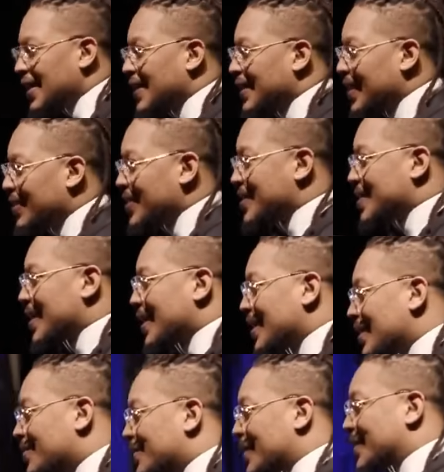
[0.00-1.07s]
There is
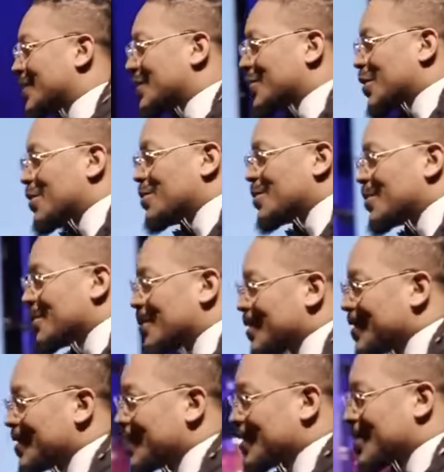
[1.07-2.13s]
deliverance from
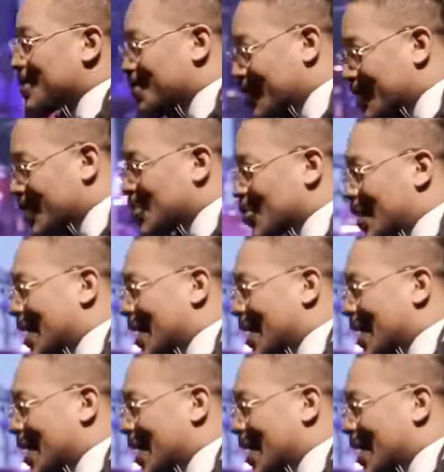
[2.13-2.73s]
spiritual